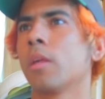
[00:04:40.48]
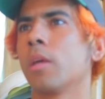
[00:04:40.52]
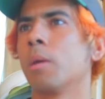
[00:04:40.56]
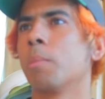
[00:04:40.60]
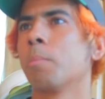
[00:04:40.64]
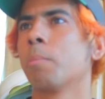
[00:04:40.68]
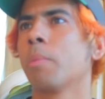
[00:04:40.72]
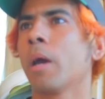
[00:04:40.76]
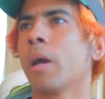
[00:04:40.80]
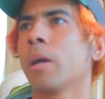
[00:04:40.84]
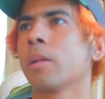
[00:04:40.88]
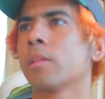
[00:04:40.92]
the
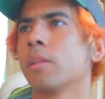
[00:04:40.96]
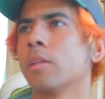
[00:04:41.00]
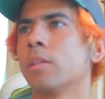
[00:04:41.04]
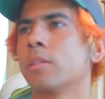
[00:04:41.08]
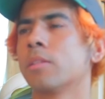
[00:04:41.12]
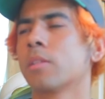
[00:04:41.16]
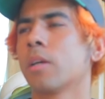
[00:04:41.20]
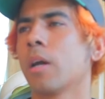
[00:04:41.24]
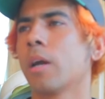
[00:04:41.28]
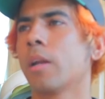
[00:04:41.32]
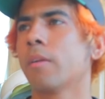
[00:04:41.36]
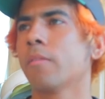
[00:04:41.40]
impact,
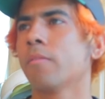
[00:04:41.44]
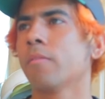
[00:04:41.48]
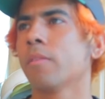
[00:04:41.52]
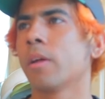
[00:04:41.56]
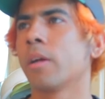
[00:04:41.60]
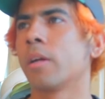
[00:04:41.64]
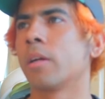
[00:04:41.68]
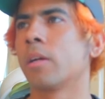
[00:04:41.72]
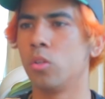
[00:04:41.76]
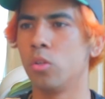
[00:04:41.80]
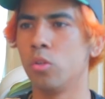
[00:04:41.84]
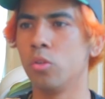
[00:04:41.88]
it's kind of
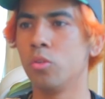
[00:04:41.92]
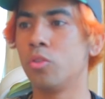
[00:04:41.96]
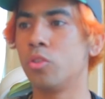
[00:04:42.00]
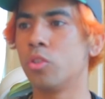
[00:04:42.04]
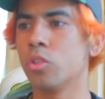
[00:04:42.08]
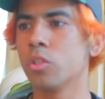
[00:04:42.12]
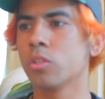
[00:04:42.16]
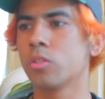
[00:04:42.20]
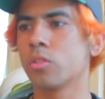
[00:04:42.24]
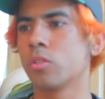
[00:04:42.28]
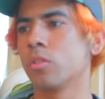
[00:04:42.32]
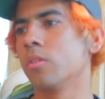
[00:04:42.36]
like,
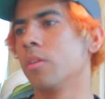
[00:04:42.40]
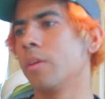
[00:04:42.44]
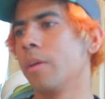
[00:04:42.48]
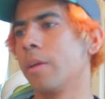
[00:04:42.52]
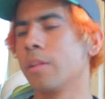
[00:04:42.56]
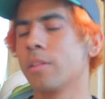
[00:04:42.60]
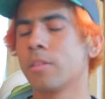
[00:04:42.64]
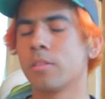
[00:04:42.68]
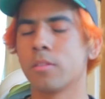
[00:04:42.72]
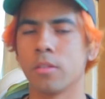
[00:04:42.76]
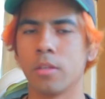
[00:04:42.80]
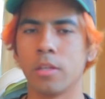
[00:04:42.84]

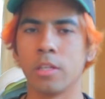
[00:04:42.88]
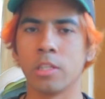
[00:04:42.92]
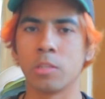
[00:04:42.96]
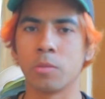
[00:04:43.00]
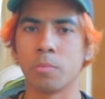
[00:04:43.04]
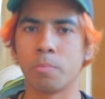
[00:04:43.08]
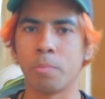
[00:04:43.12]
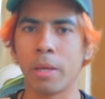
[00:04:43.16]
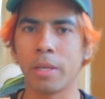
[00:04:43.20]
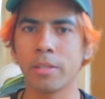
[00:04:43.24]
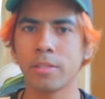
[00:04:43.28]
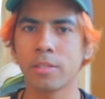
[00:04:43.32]

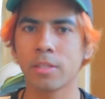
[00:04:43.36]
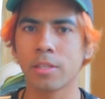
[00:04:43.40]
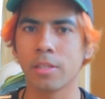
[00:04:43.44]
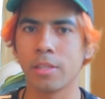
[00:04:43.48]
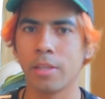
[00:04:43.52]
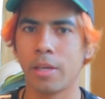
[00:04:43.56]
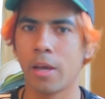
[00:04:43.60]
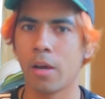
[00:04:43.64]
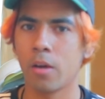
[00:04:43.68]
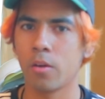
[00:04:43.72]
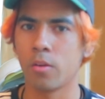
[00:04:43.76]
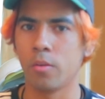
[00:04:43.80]
it's
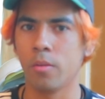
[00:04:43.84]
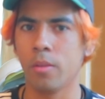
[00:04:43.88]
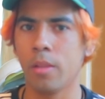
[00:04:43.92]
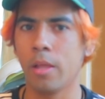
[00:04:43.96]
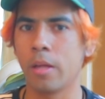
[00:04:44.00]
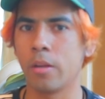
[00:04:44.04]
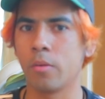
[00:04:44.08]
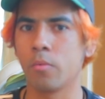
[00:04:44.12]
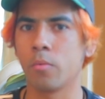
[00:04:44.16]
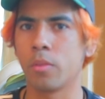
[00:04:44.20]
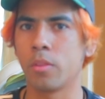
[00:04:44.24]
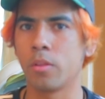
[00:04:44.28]
basically how you
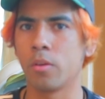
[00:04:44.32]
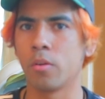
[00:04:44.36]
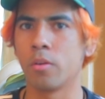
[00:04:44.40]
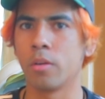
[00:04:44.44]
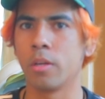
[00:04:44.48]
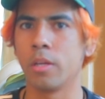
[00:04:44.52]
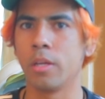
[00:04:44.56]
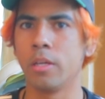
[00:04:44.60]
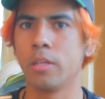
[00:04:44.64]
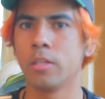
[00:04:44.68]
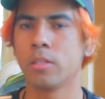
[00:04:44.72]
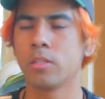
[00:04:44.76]
land with your
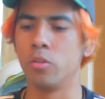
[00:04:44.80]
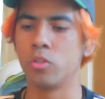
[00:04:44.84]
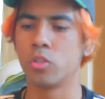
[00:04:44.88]
knees.